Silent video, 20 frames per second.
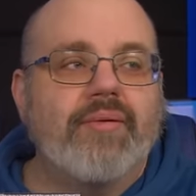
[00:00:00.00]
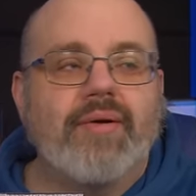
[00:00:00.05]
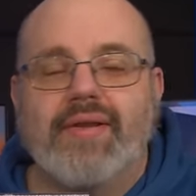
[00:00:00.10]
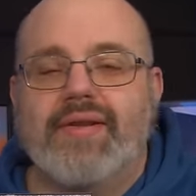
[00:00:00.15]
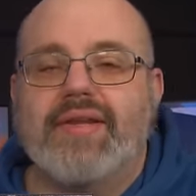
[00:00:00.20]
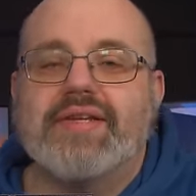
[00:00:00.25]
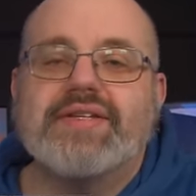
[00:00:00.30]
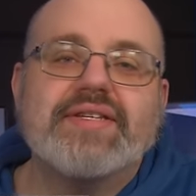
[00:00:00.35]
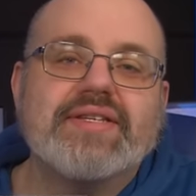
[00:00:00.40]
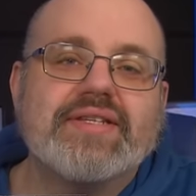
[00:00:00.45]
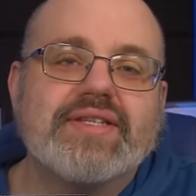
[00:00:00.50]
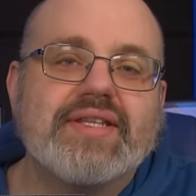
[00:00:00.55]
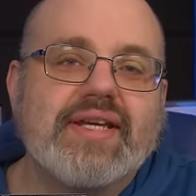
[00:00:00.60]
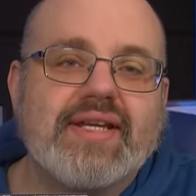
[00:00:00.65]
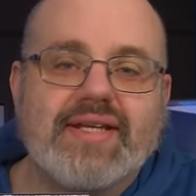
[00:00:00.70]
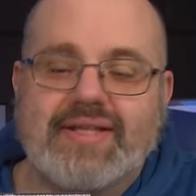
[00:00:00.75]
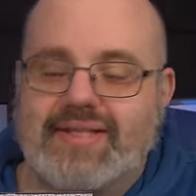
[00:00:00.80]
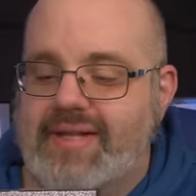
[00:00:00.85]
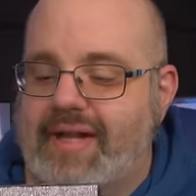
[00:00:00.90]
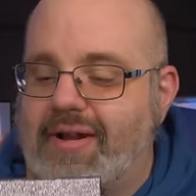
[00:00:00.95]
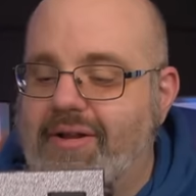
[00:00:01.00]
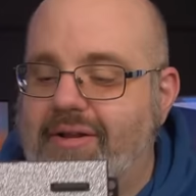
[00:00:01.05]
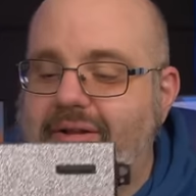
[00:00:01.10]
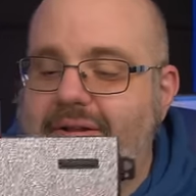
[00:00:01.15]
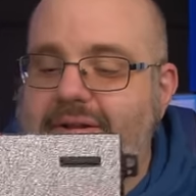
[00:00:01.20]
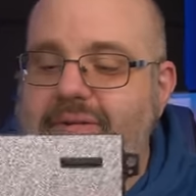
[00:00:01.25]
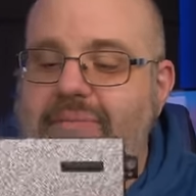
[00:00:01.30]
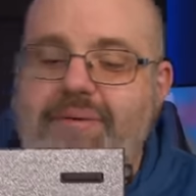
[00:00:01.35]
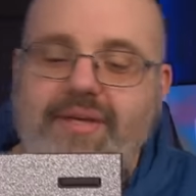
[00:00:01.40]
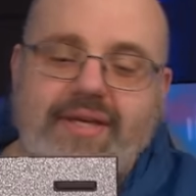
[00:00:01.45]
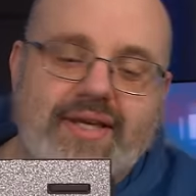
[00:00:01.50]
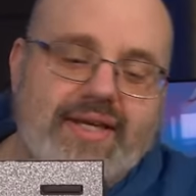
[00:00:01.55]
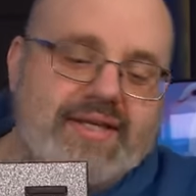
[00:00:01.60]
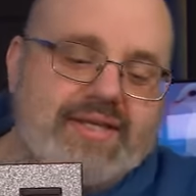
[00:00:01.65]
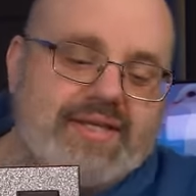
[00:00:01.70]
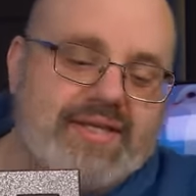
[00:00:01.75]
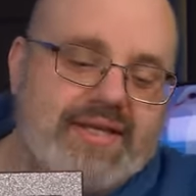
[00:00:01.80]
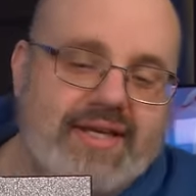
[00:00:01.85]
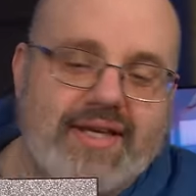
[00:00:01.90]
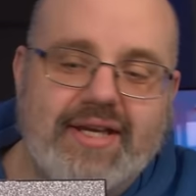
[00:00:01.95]
anyway, this is the Dell
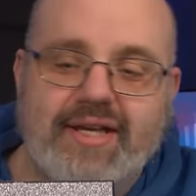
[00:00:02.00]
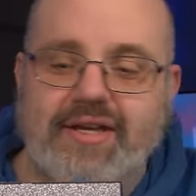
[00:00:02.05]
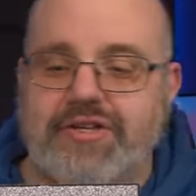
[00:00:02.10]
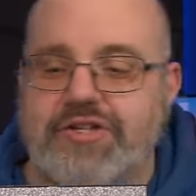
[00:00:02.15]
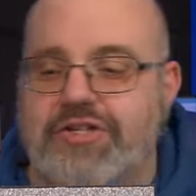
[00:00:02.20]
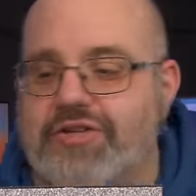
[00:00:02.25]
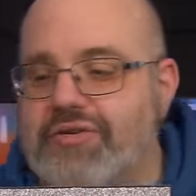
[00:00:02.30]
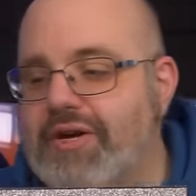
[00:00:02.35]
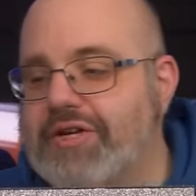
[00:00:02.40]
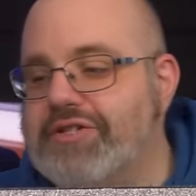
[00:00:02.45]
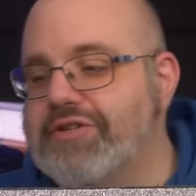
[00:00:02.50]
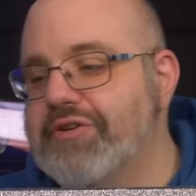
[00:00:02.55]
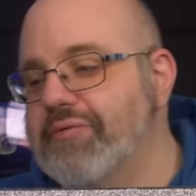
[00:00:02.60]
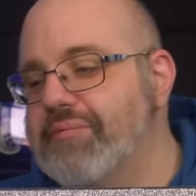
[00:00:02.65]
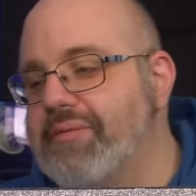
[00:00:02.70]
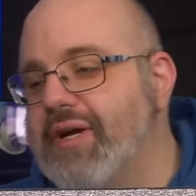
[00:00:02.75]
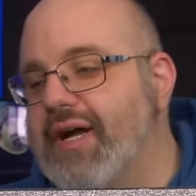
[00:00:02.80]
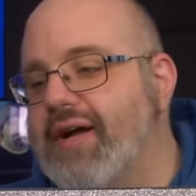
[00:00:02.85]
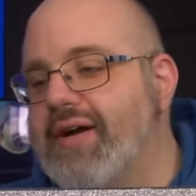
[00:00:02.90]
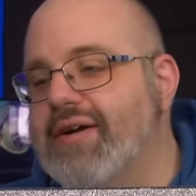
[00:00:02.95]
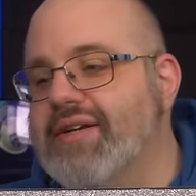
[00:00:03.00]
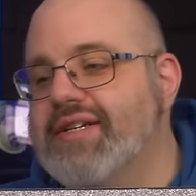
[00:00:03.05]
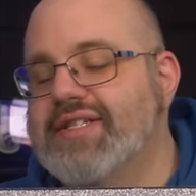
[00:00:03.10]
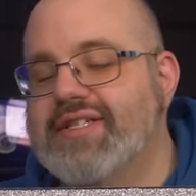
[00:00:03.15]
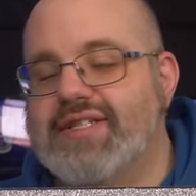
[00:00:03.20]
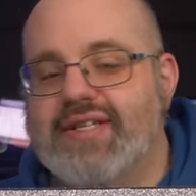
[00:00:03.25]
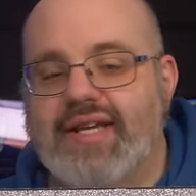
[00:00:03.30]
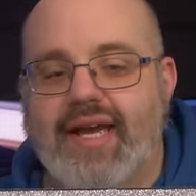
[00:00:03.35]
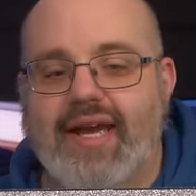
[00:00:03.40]
PC Treasure Box,